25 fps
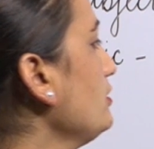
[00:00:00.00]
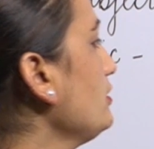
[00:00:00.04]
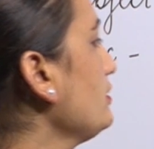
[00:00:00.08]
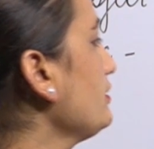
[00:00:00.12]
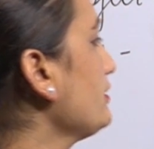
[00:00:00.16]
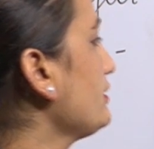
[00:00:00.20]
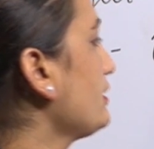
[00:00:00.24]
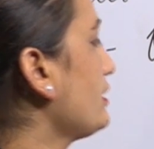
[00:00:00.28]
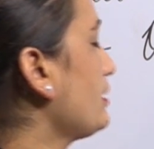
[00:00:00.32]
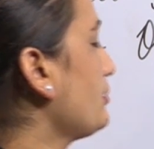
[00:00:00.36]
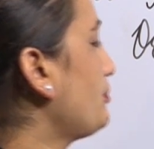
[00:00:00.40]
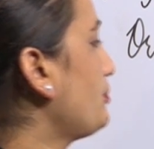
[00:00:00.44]

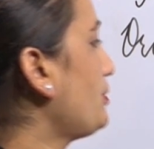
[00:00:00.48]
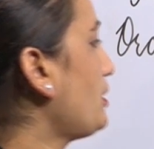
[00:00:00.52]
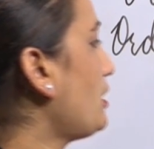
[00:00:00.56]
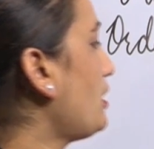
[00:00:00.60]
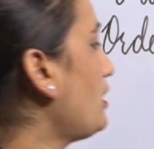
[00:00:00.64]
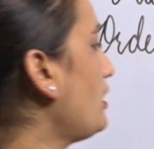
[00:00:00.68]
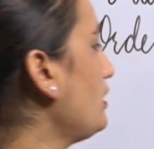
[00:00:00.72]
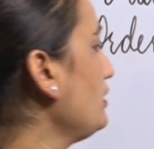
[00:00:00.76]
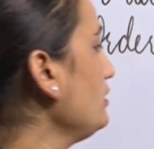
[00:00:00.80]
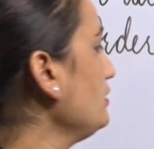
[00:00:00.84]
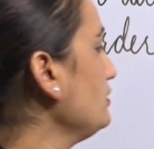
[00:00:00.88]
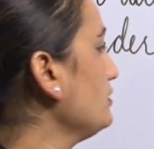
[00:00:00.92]

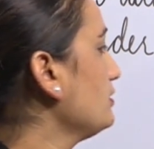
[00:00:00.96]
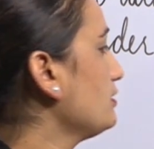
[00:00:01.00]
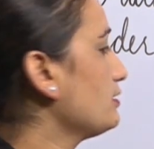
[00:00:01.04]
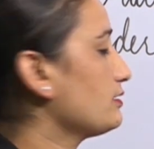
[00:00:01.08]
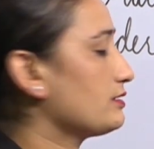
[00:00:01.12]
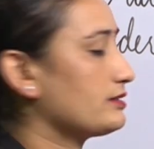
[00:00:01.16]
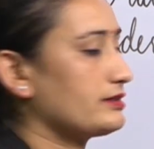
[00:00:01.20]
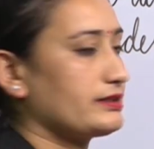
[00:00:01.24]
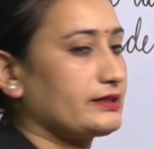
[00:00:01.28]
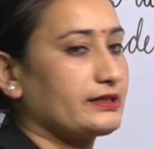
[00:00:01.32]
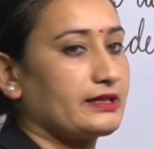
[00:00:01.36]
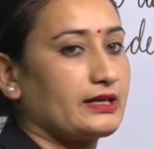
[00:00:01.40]
Nepal,
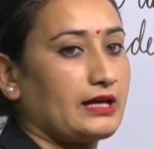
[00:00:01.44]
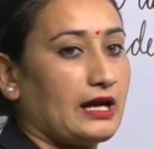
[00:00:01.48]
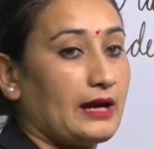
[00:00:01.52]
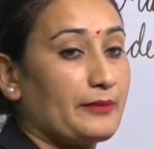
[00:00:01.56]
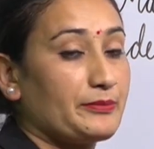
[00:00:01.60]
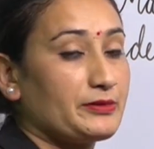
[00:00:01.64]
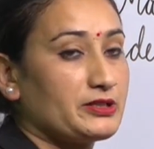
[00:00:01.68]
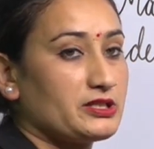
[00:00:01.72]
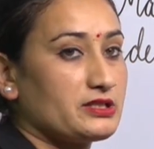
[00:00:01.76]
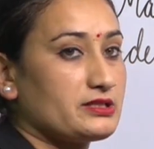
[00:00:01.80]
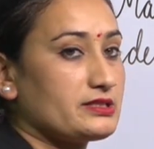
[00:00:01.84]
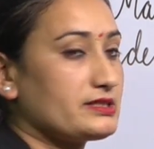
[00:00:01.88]
the
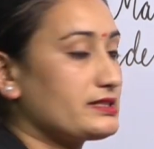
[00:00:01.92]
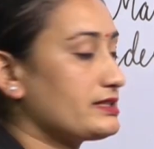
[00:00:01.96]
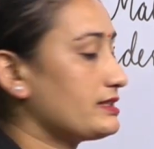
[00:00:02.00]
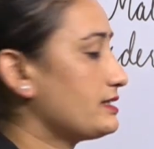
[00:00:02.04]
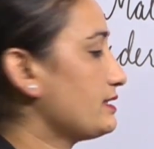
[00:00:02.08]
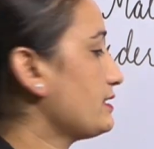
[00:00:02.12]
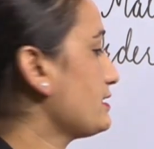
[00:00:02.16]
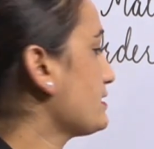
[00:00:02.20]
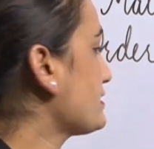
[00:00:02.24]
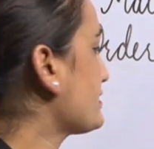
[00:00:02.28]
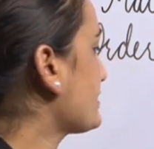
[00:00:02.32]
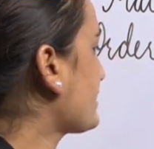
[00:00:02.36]
capital
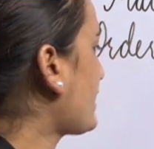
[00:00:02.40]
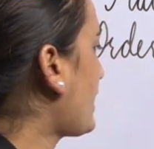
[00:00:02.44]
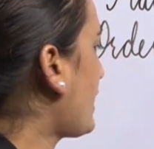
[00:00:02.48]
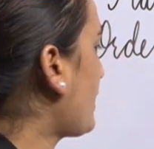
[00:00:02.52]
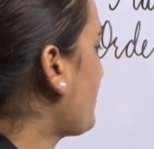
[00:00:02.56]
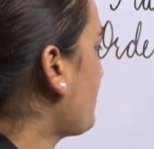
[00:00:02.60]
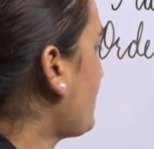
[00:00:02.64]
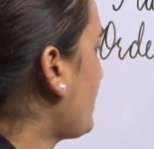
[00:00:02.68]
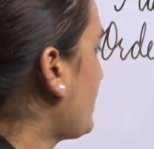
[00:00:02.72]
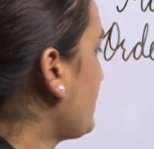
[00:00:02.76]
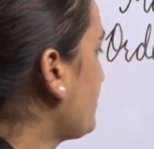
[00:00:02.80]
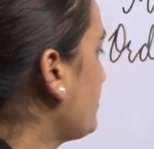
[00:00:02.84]
city is
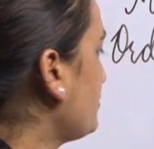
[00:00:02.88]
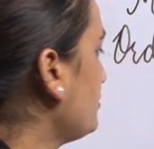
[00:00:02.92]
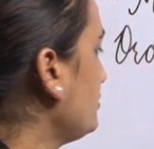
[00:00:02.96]
Kathmandu,